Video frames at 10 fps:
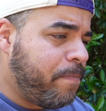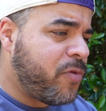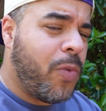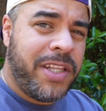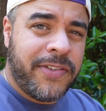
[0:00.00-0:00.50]

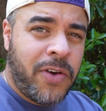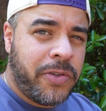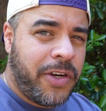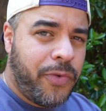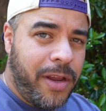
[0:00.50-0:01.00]
With the
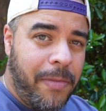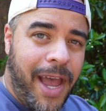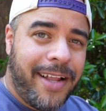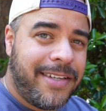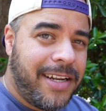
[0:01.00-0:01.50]
salted rim,
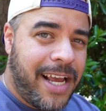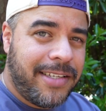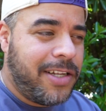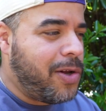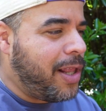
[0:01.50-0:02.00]
adds a
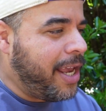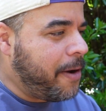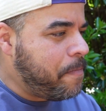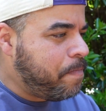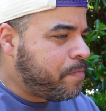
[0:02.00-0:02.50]
nice little, like,
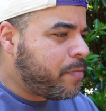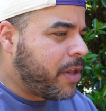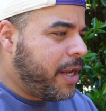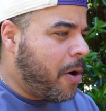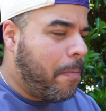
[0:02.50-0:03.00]

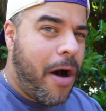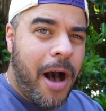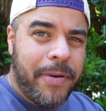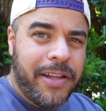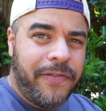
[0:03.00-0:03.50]

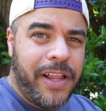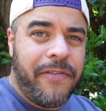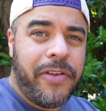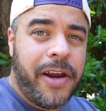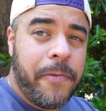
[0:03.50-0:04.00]
pop in the
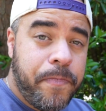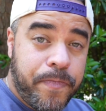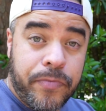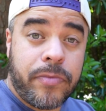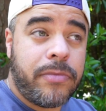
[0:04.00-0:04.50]
flavor there.
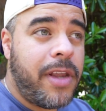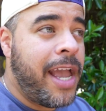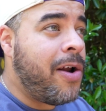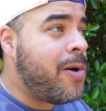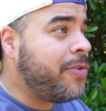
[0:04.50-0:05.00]

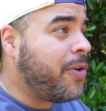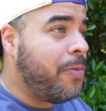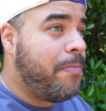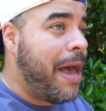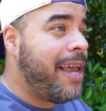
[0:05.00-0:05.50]
And also
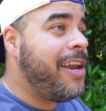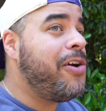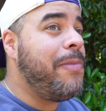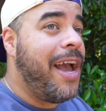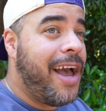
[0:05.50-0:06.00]
back
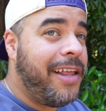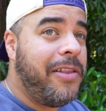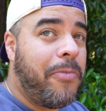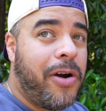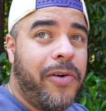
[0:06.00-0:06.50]
here behind
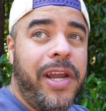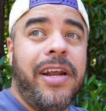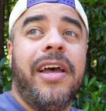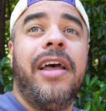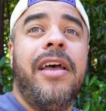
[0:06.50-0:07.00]
the
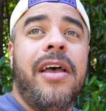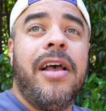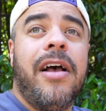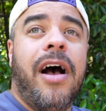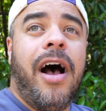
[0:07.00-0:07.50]
margarita
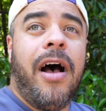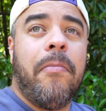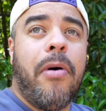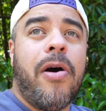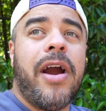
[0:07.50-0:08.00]

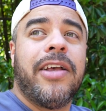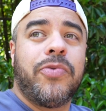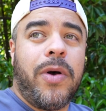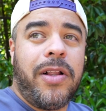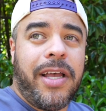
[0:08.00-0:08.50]
bar, as
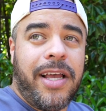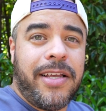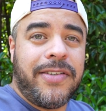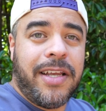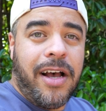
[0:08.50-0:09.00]
well
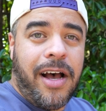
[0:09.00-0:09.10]
as